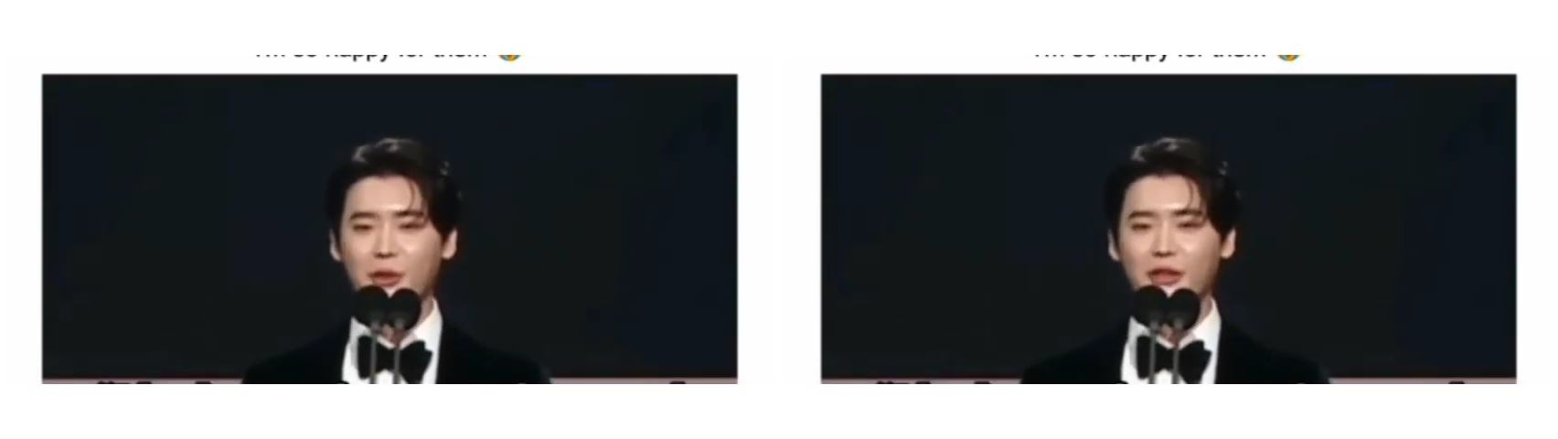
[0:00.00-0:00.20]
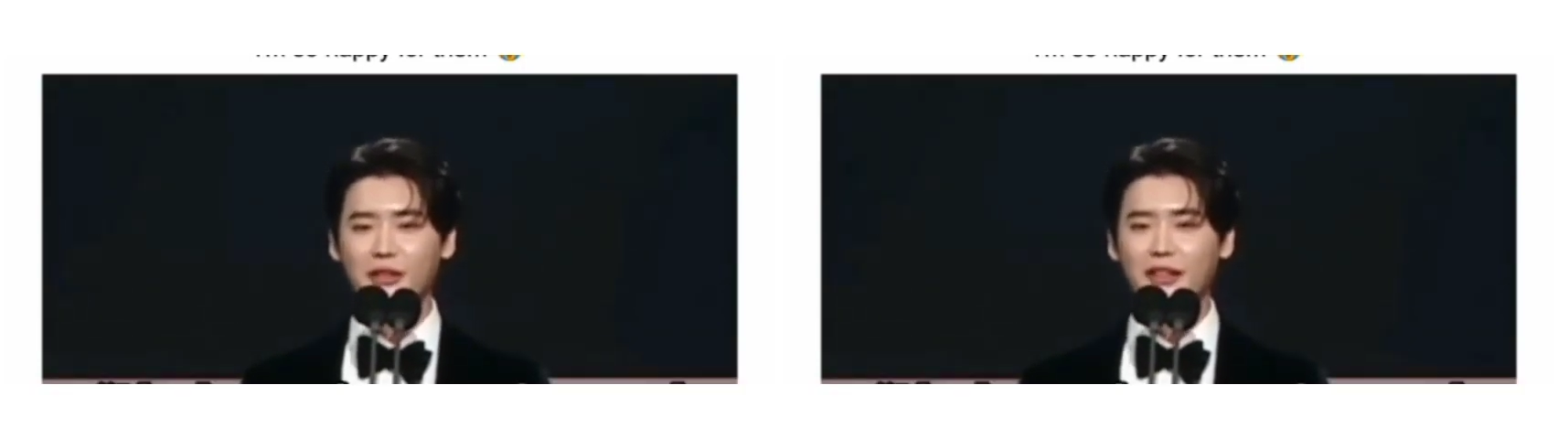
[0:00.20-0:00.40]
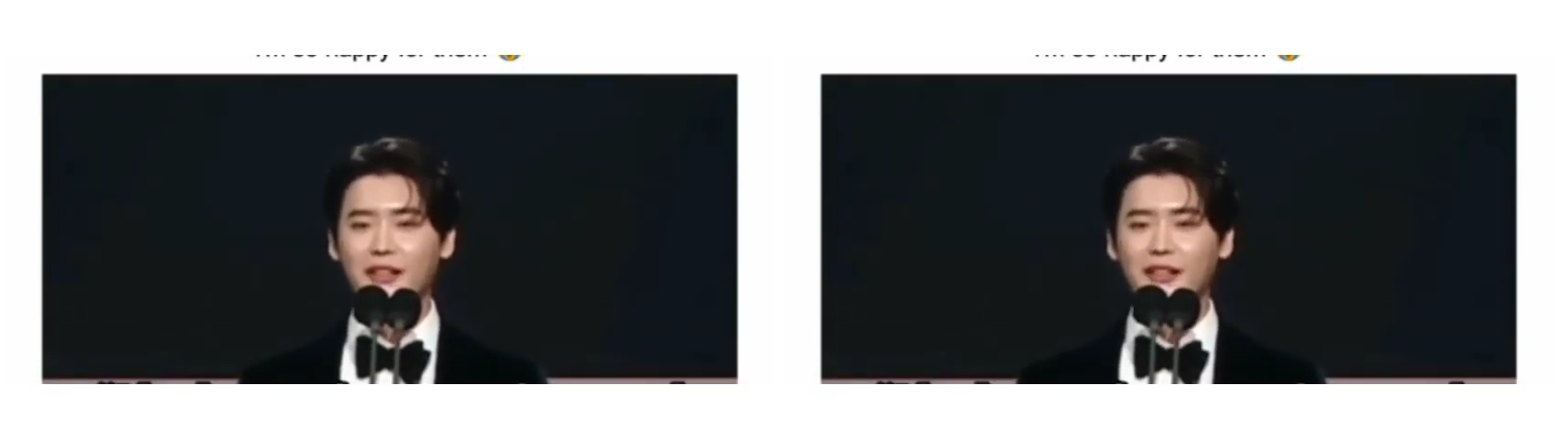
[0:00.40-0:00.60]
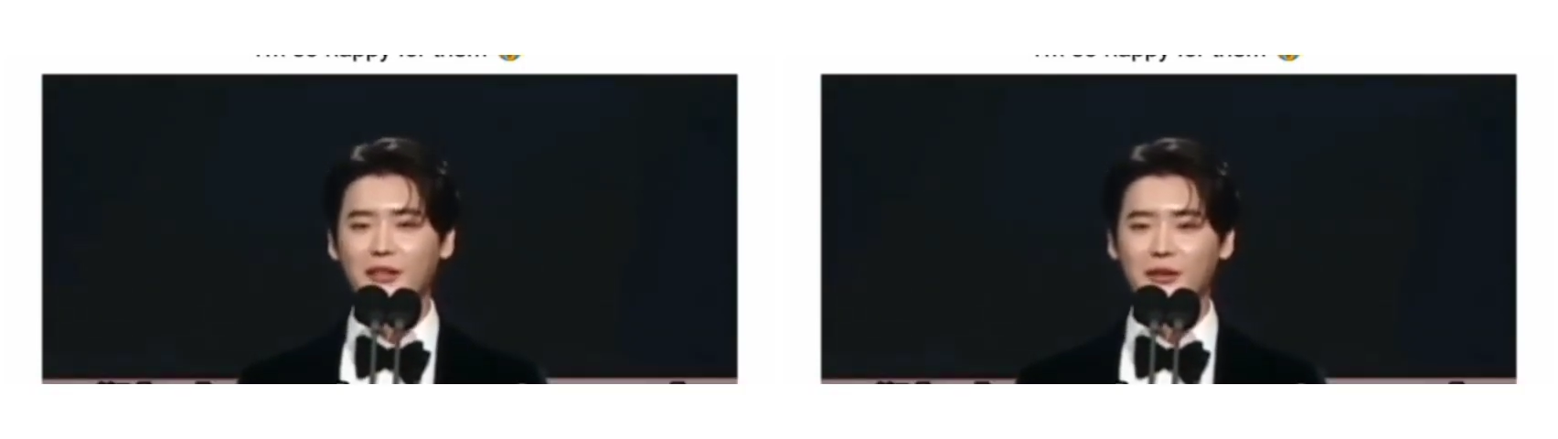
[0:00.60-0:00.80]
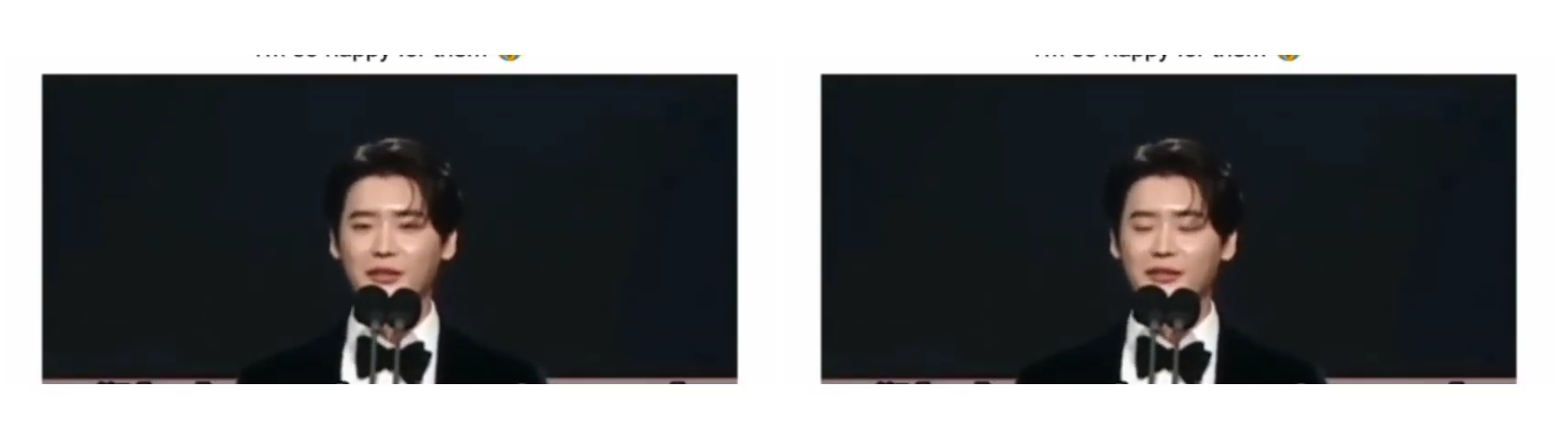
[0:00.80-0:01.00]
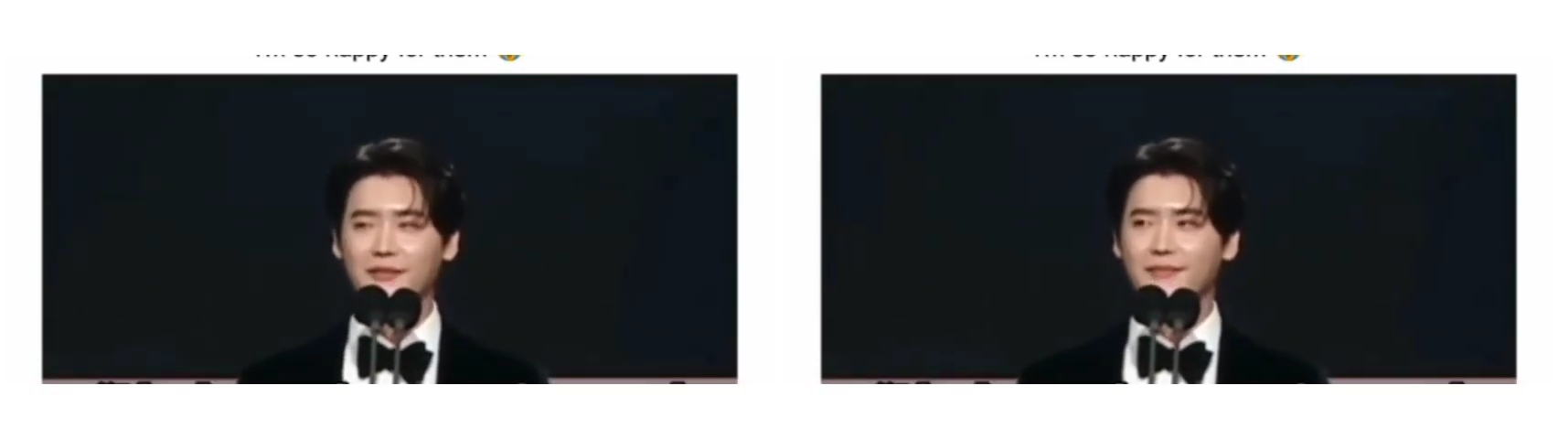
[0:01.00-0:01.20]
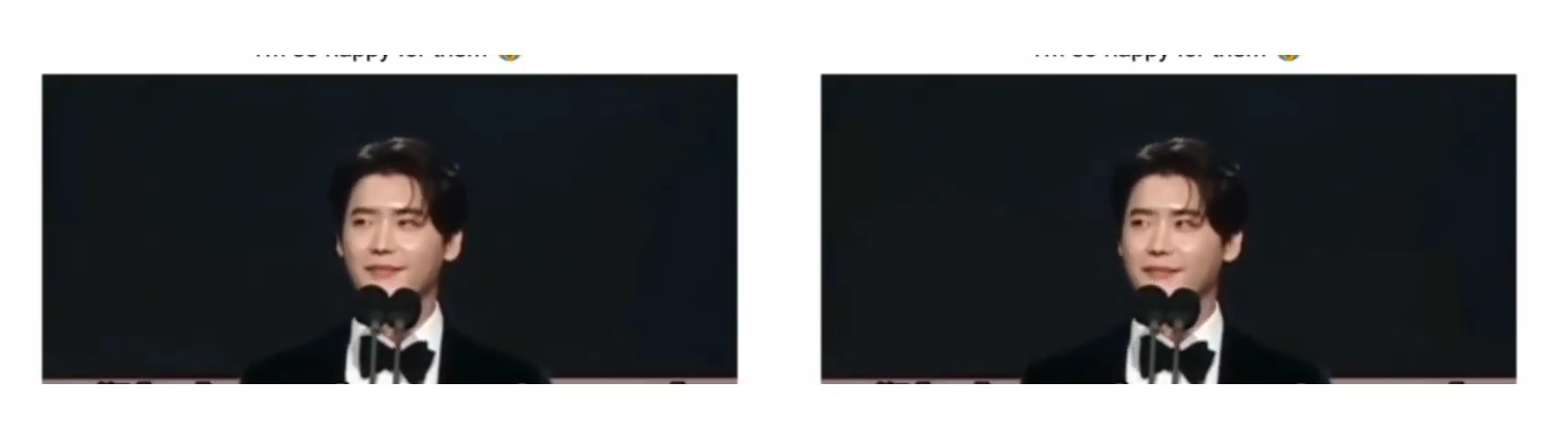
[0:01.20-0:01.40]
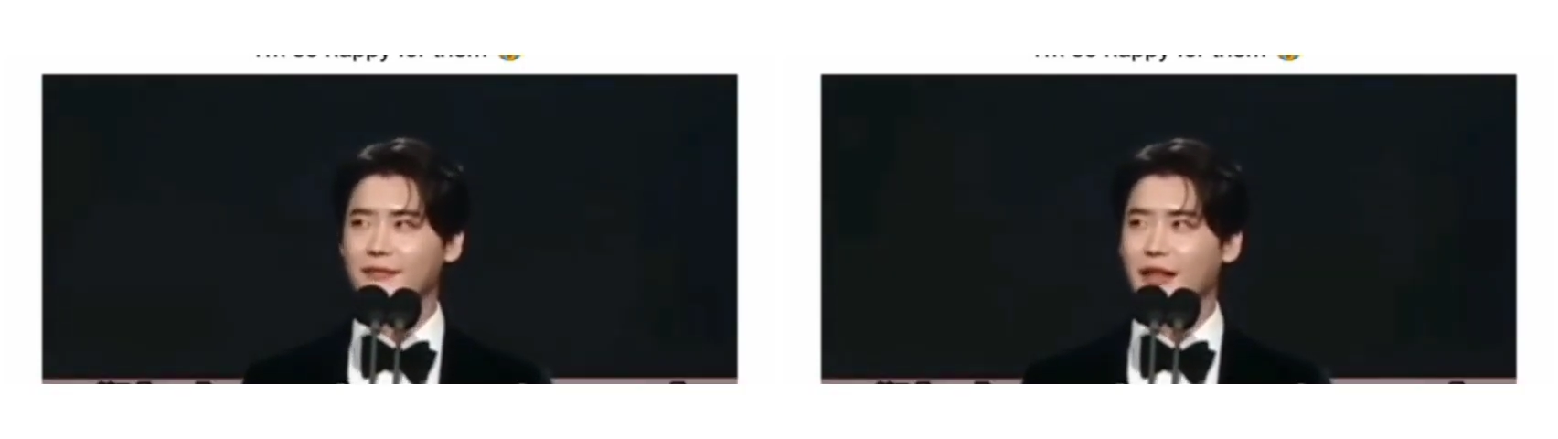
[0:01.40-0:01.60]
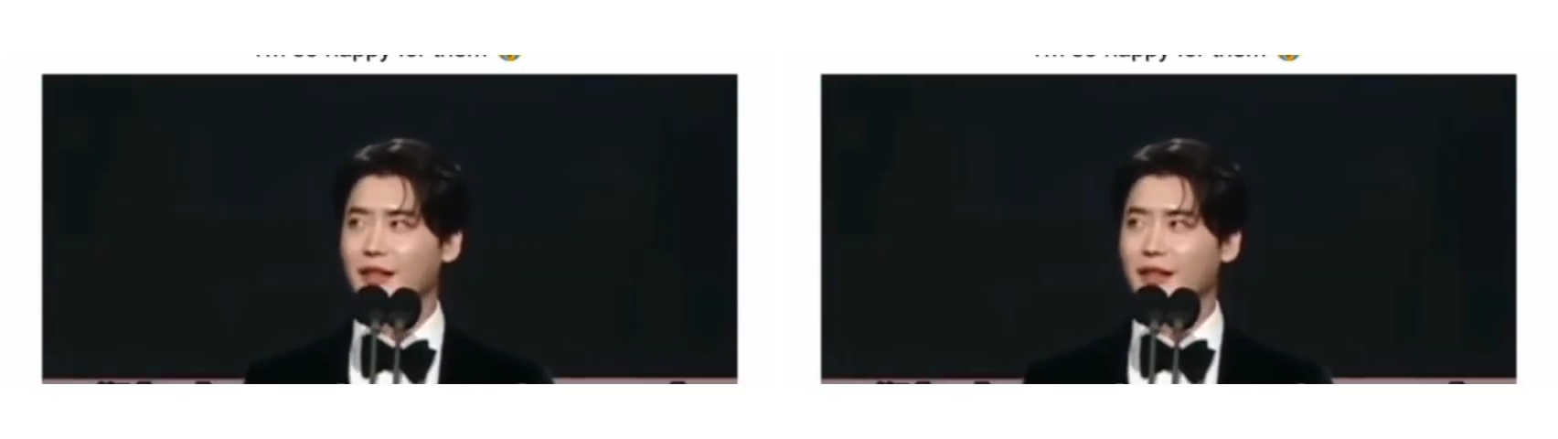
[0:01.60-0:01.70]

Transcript: Award for his role as Park